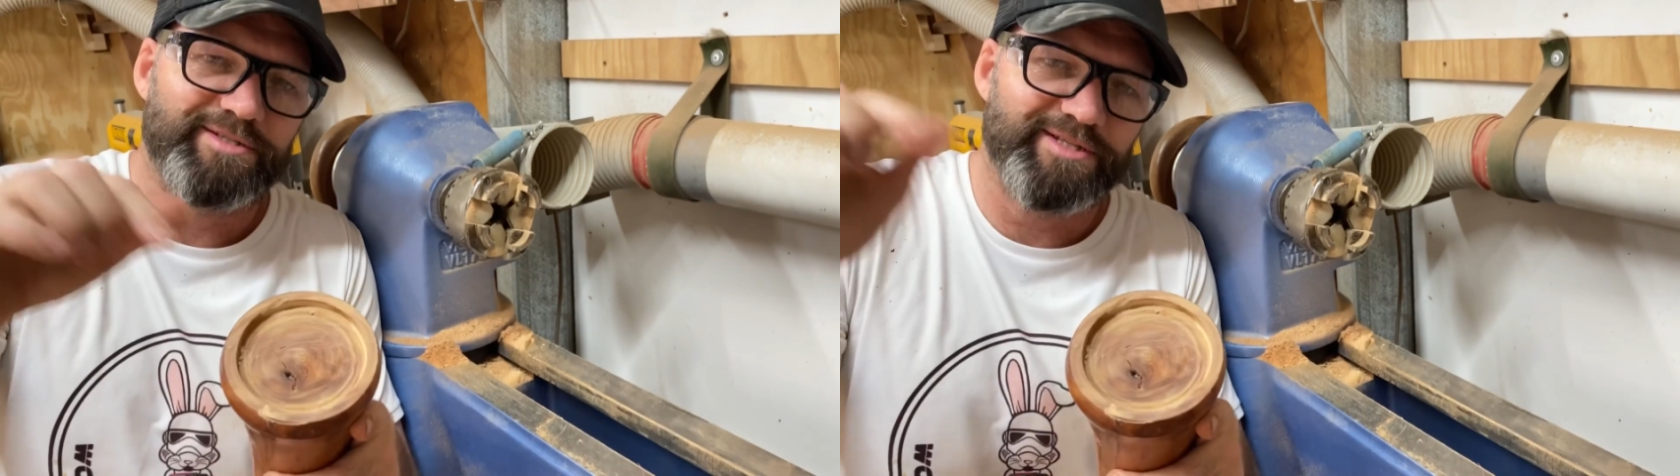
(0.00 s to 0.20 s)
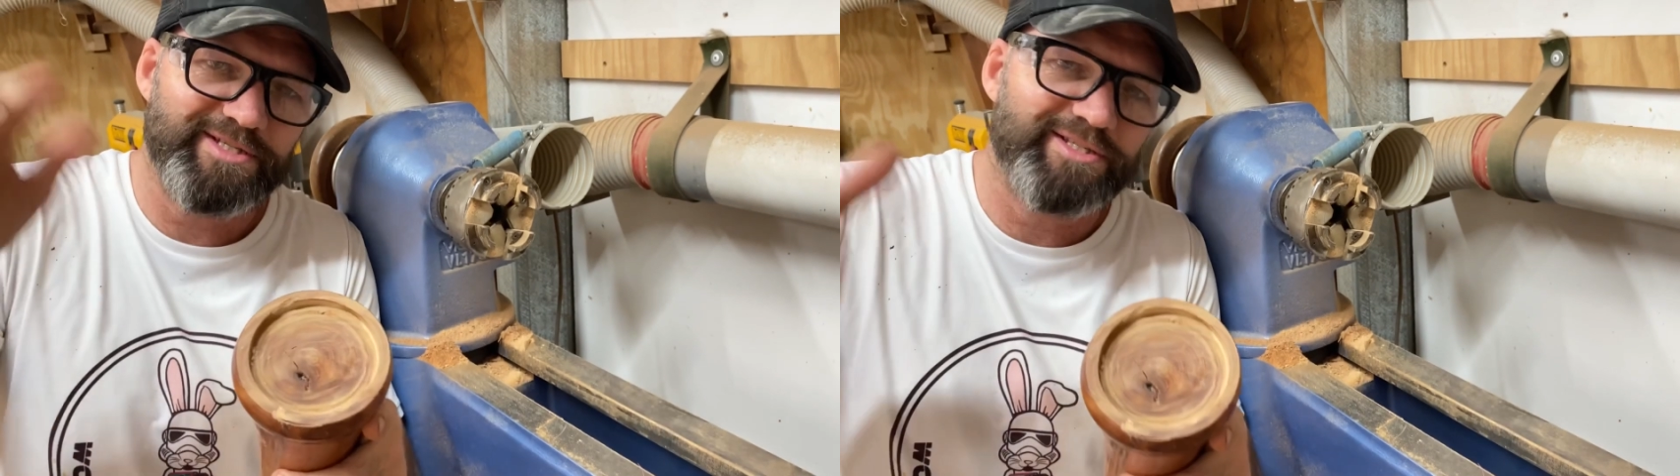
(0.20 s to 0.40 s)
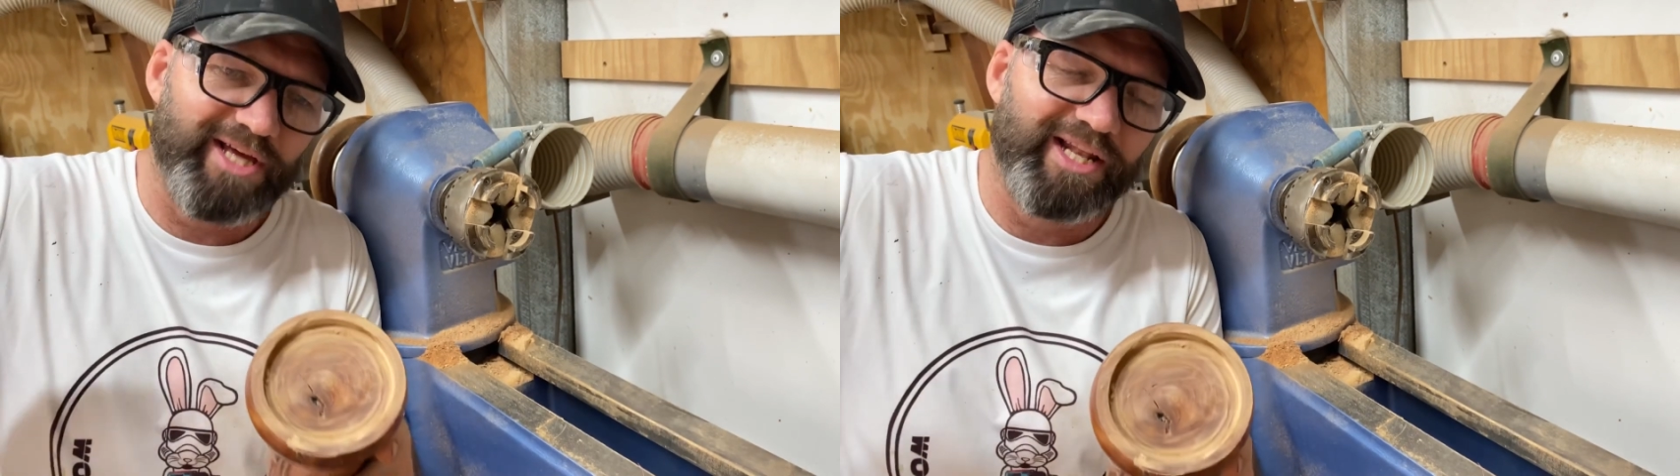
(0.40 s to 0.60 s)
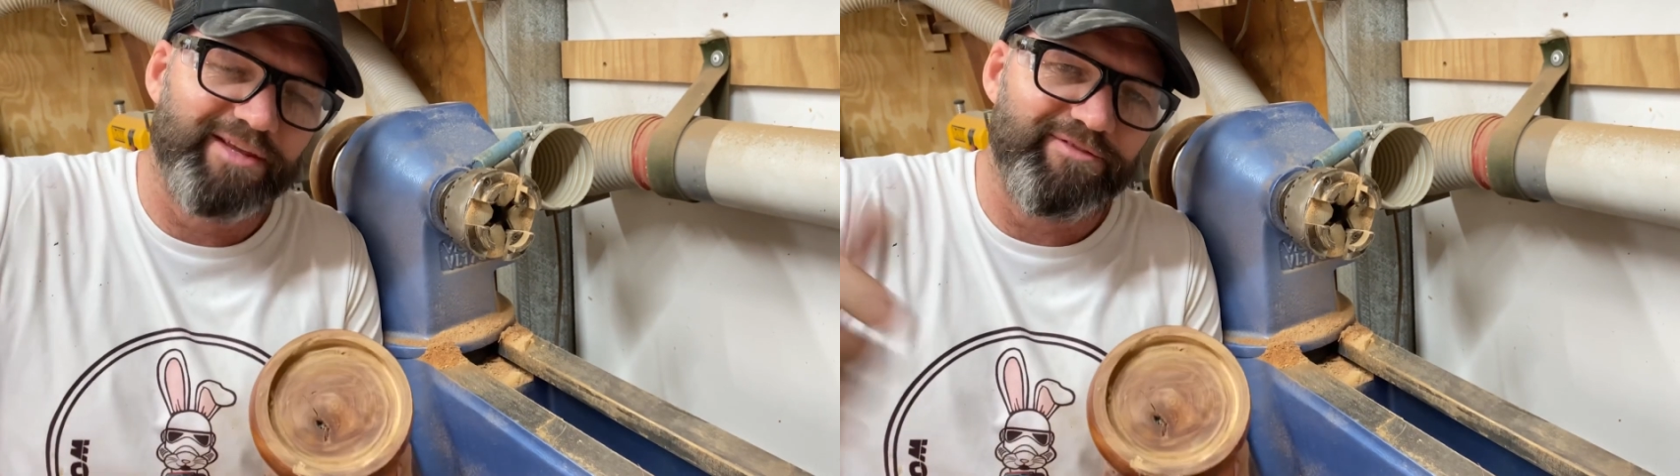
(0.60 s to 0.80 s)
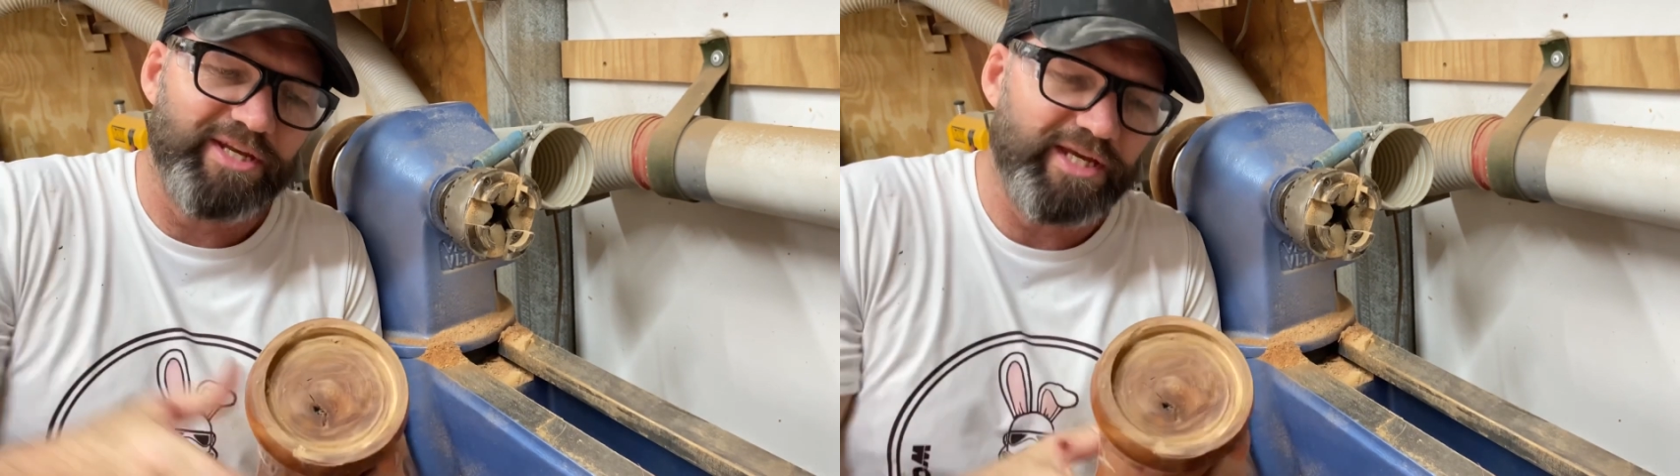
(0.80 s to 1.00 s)
This is going to
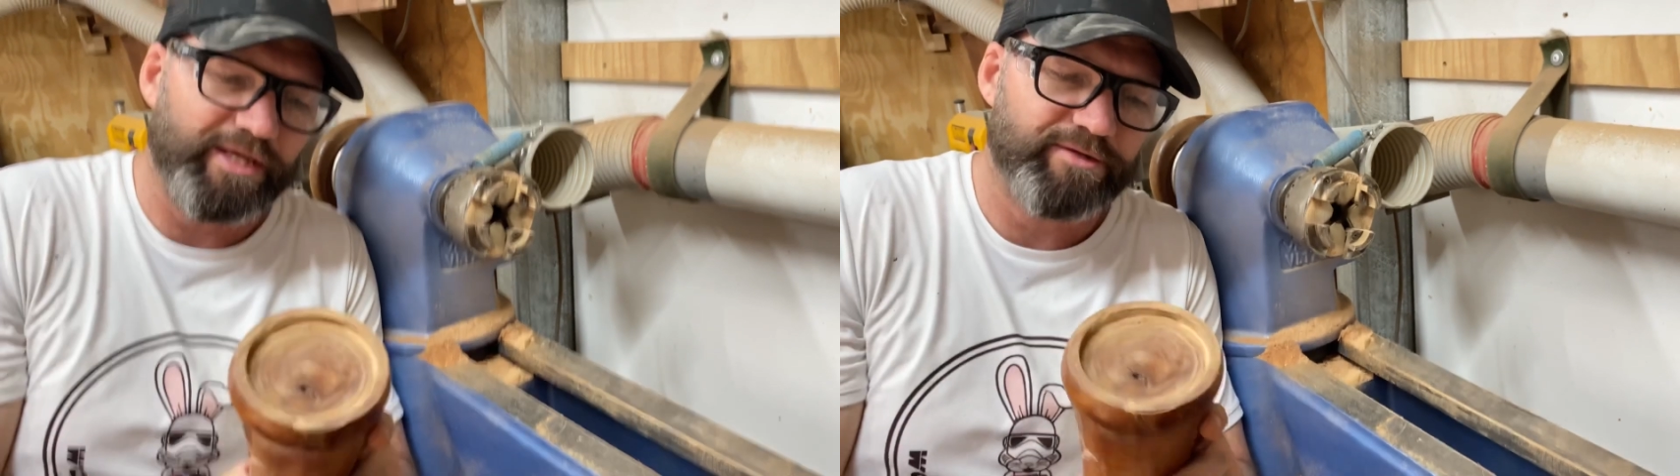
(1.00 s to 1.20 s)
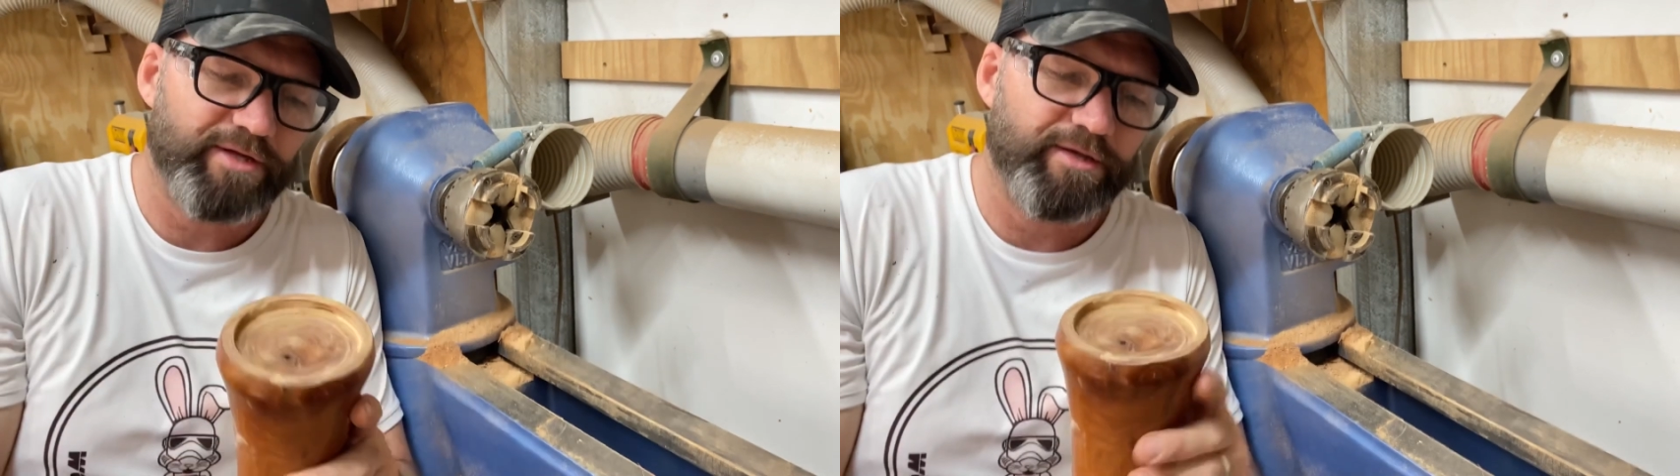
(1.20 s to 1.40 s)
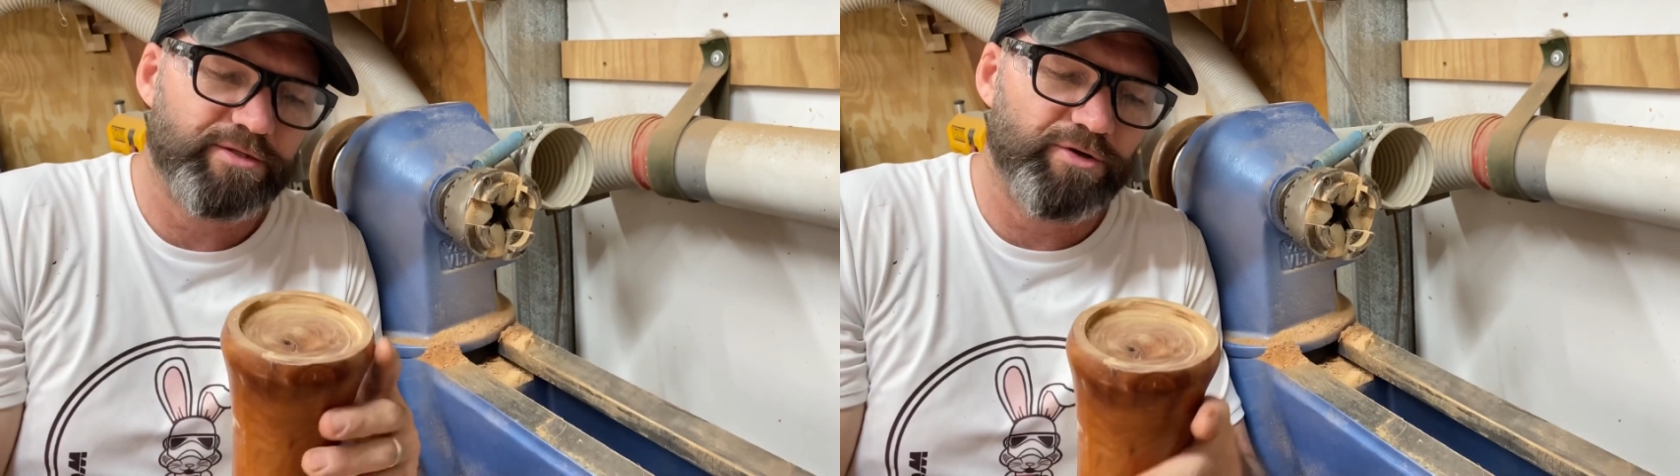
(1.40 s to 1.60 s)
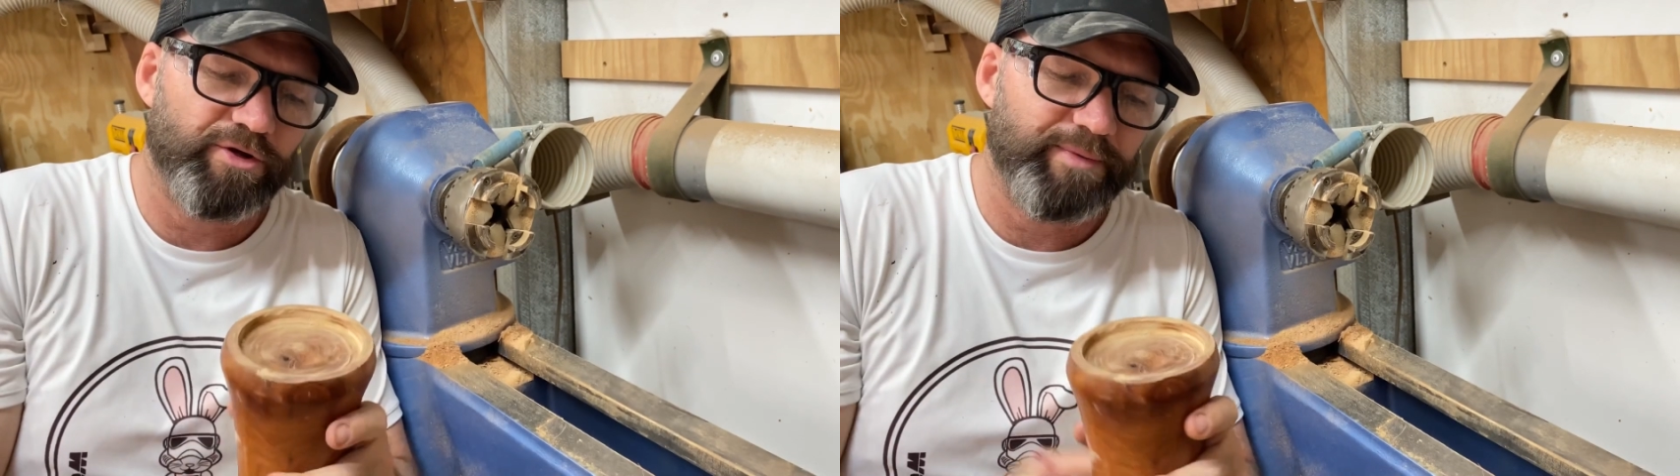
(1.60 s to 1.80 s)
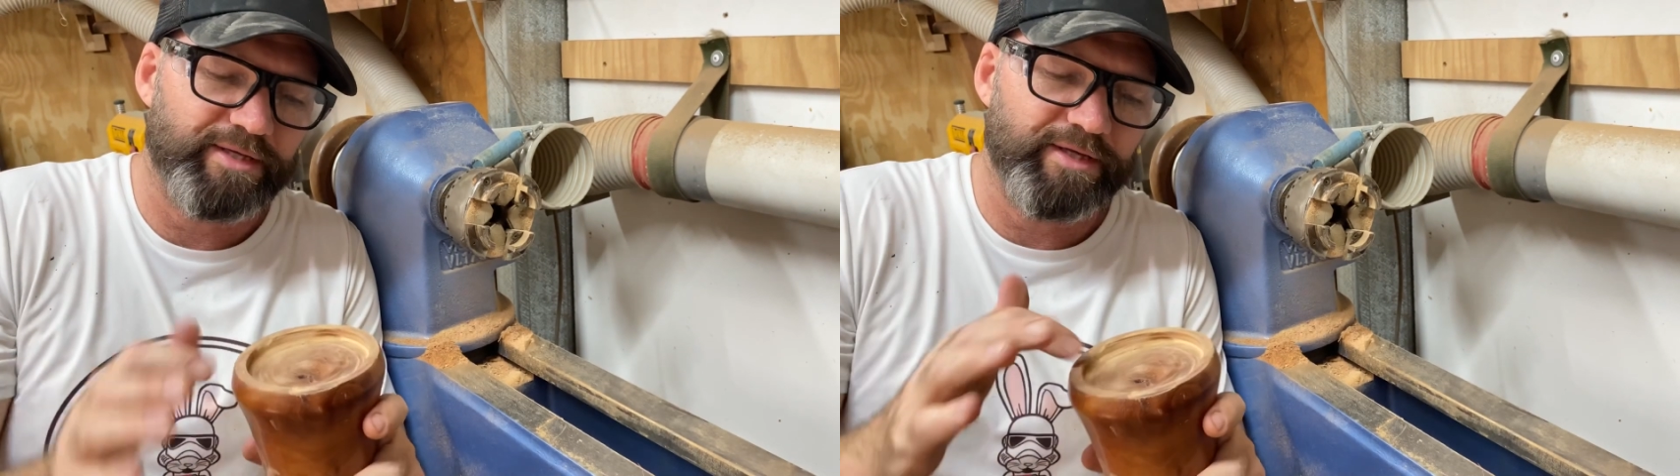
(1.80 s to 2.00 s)
live in here, so it's not a
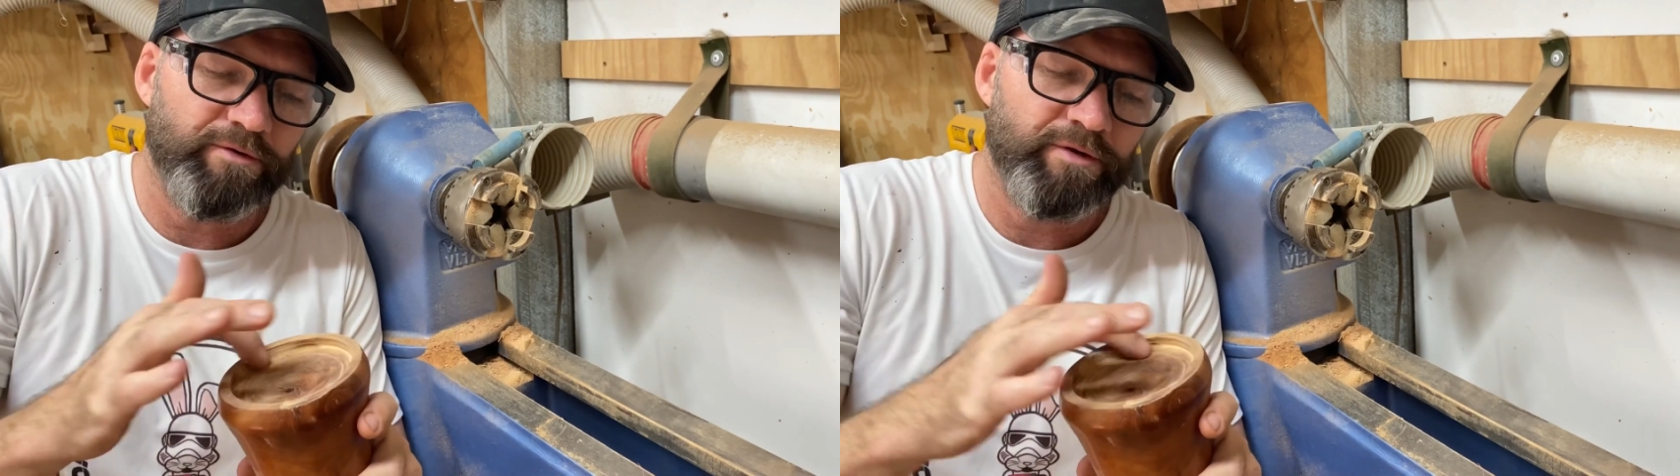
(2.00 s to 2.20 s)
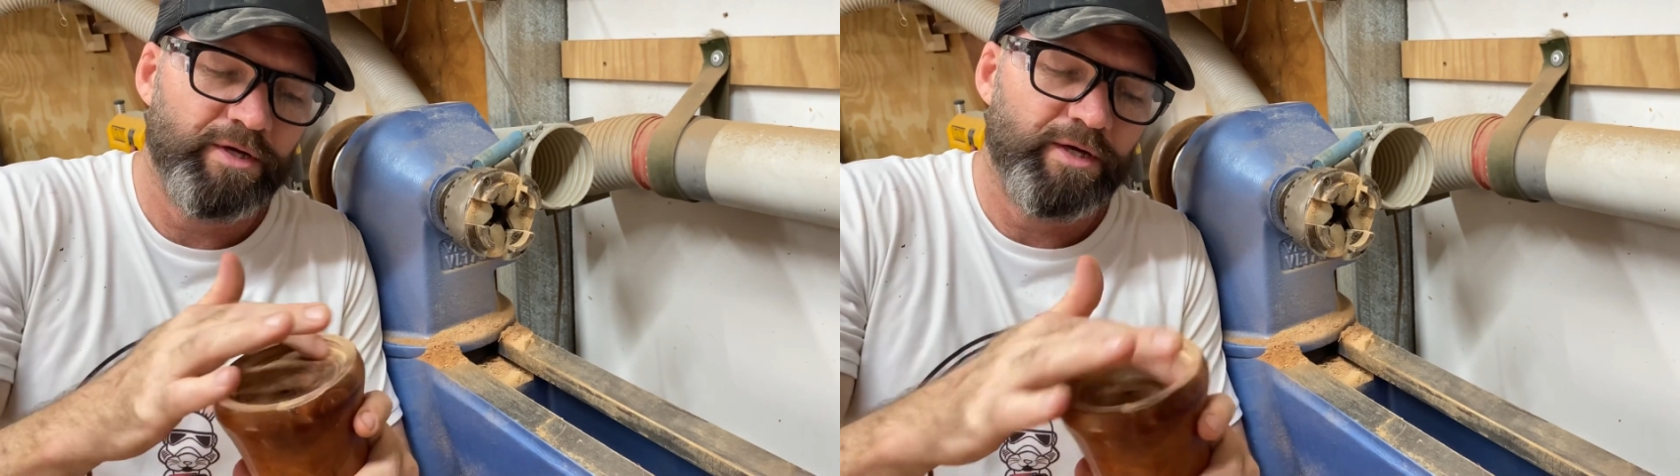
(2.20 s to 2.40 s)
big deal.